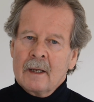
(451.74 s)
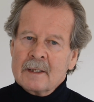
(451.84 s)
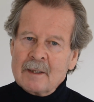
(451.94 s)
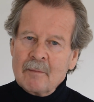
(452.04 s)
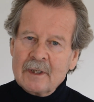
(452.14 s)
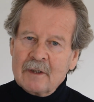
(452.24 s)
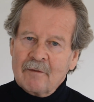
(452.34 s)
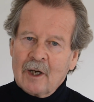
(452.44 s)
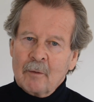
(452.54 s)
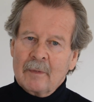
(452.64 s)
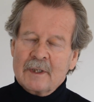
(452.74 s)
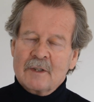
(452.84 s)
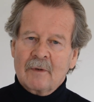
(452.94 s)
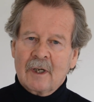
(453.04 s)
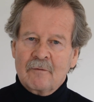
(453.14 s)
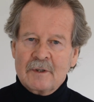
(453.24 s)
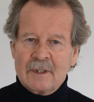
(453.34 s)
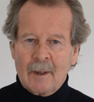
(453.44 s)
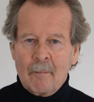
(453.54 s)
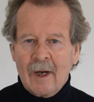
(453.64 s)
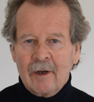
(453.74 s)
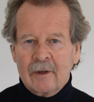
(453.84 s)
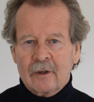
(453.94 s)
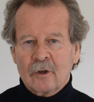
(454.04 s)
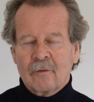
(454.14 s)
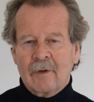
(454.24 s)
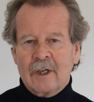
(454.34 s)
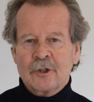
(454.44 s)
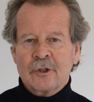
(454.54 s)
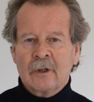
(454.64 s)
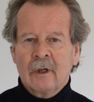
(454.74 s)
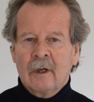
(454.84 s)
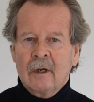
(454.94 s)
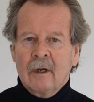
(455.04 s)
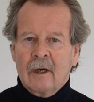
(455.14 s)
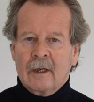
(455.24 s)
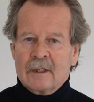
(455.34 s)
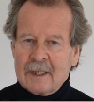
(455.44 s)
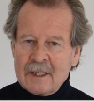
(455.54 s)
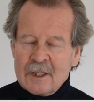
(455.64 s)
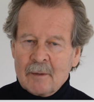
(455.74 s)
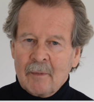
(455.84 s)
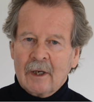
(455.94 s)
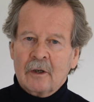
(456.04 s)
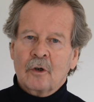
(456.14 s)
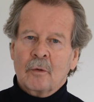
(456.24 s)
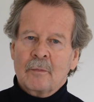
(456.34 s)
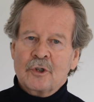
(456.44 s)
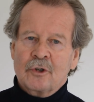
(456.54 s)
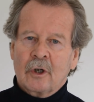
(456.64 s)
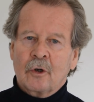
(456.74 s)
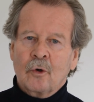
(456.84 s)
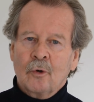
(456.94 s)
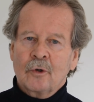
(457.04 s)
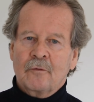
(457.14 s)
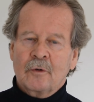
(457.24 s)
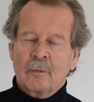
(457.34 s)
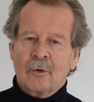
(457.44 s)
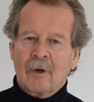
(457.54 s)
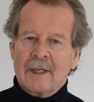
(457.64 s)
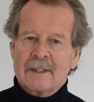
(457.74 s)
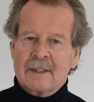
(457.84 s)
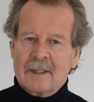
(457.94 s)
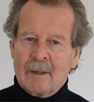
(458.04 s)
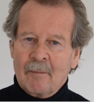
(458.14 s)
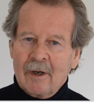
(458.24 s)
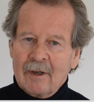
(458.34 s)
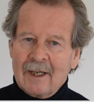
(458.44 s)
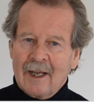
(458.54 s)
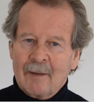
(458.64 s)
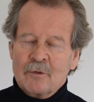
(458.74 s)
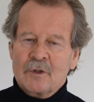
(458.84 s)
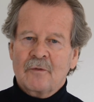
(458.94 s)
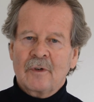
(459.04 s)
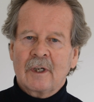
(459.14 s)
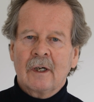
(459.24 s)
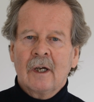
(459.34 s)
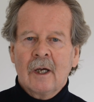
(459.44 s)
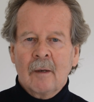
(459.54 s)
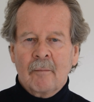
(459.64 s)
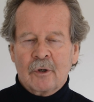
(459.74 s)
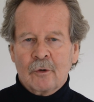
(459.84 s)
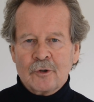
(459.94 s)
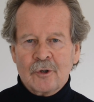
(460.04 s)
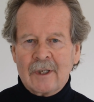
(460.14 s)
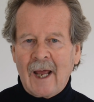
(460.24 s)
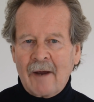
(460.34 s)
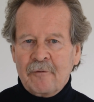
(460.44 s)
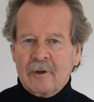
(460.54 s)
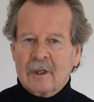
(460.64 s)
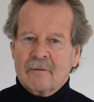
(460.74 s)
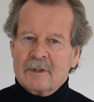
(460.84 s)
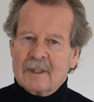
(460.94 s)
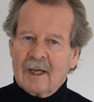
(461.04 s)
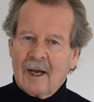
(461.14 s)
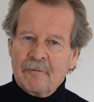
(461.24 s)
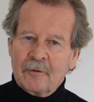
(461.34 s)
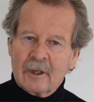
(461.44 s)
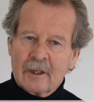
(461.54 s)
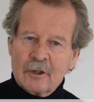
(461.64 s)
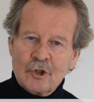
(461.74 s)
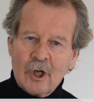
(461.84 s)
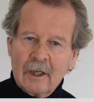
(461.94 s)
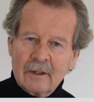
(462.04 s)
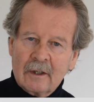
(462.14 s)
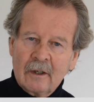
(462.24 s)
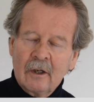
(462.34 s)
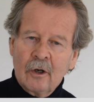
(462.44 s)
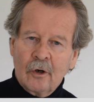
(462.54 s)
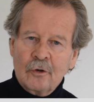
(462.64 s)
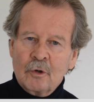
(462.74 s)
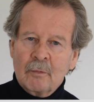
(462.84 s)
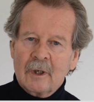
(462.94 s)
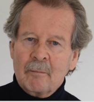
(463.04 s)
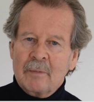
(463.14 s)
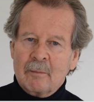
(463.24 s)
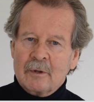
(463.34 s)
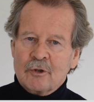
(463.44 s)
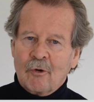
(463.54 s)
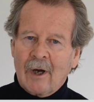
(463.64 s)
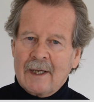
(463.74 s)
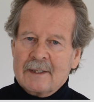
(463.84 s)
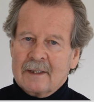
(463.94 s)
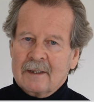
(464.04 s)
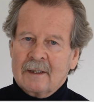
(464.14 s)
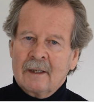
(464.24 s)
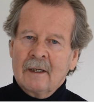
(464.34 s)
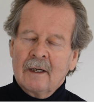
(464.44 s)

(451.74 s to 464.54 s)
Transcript: Similar developments we have with the American Convention and the Inter-American Commission and Court of Human Rights in the American Hemisphere, but also in Africa with the African Charter on Human and People's Rights and the